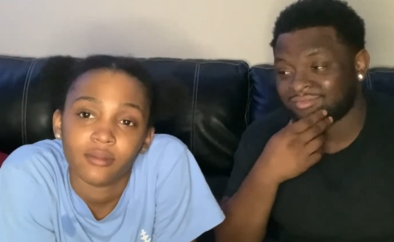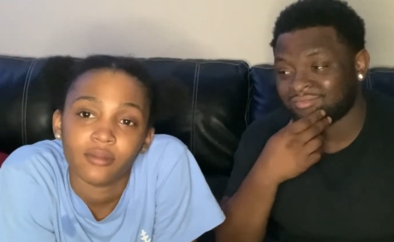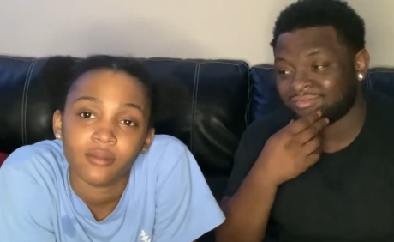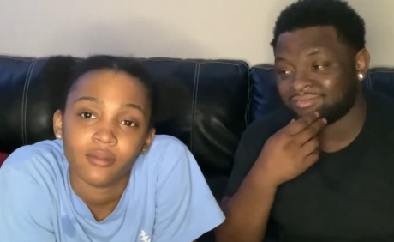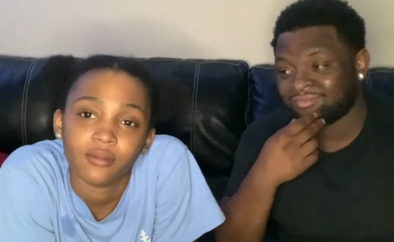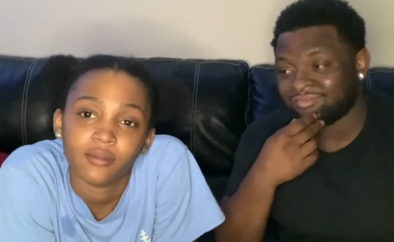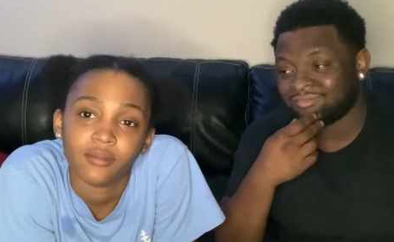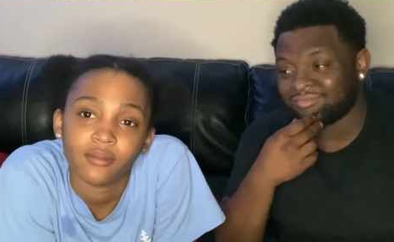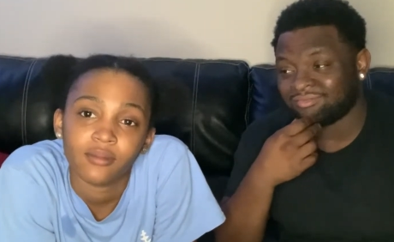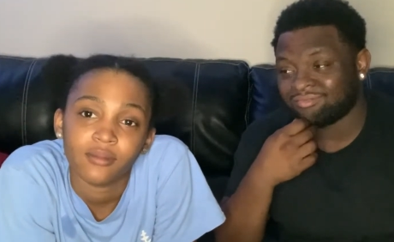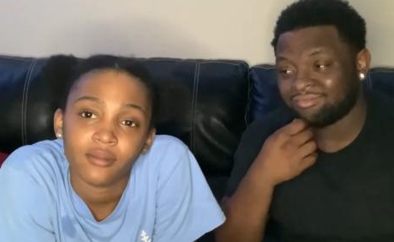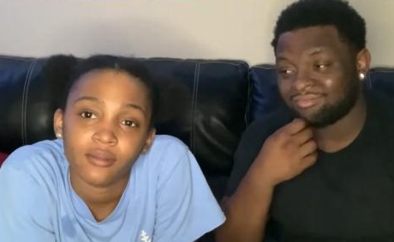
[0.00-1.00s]

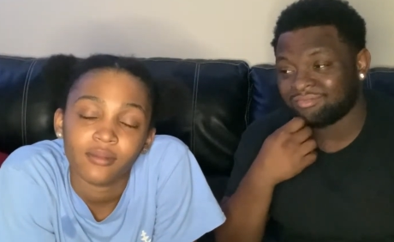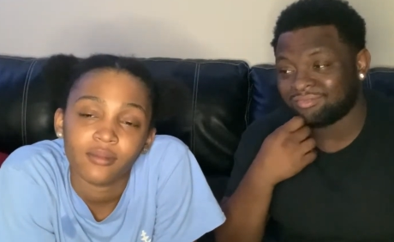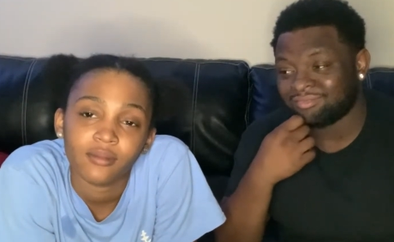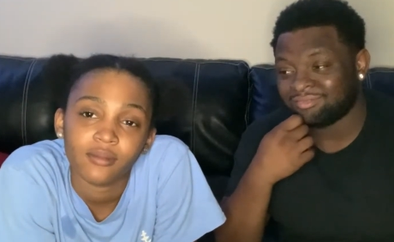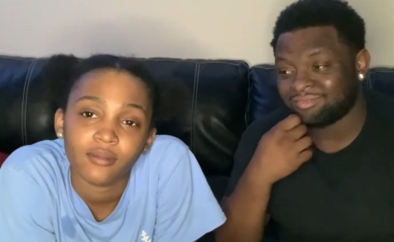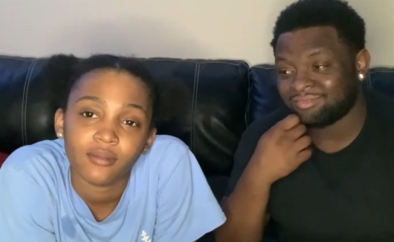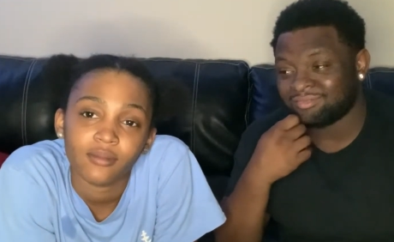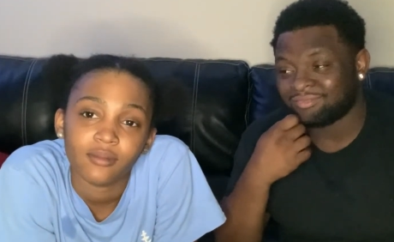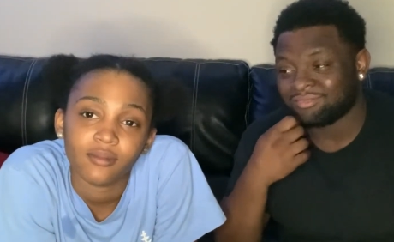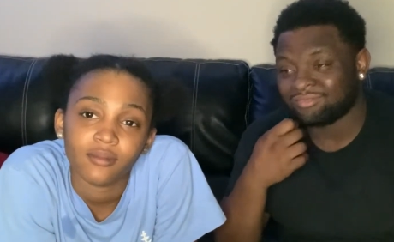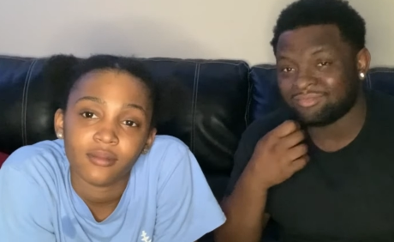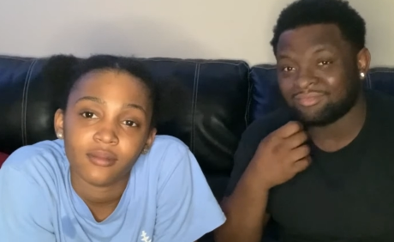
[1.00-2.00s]

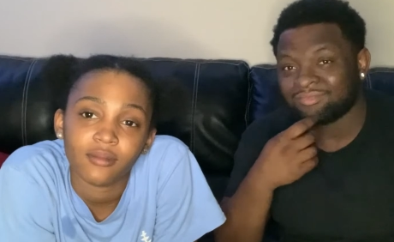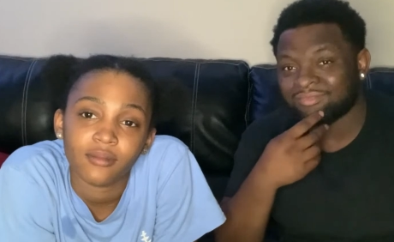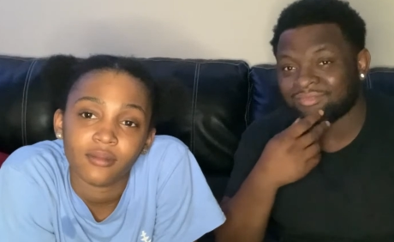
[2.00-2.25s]
Nobody speaks.